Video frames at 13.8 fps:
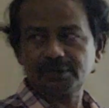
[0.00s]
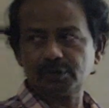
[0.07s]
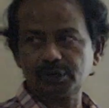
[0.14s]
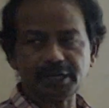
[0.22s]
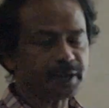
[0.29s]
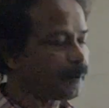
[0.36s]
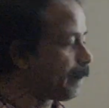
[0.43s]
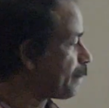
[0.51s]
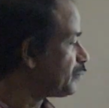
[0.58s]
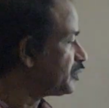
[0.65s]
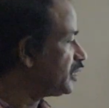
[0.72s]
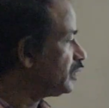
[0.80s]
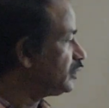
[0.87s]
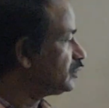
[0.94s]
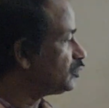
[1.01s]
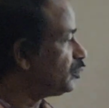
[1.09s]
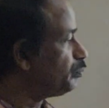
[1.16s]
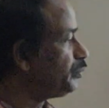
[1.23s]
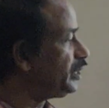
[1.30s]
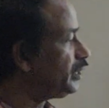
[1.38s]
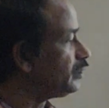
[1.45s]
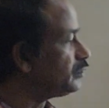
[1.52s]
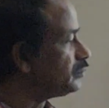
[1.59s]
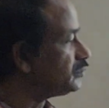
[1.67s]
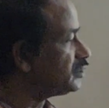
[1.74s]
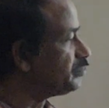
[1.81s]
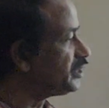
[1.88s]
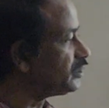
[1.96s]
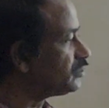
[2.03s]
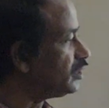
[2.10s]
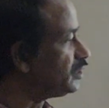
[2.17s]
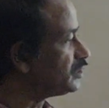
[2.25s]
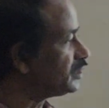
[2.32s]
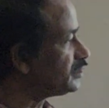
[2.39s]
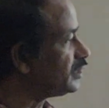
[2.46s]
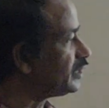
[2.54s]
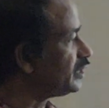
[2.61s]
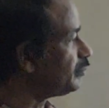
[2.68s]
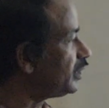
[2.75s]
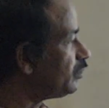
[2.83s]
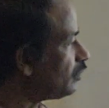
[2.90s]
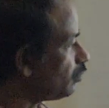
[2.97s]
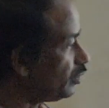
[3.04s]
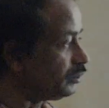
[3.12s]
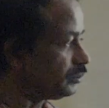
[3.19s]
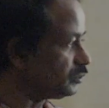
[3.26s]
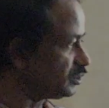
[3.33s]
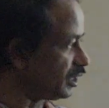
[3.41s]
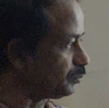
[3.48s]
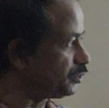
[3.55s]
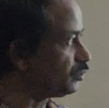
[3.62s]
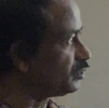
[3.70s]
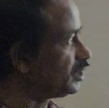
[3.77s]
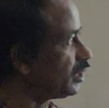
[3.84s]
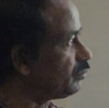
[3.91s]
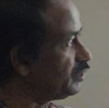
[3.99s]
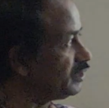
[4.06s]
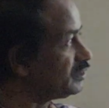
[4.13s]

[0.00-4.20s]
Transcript: Okay. So B symmetric solution is nothing but you are going to substitute now.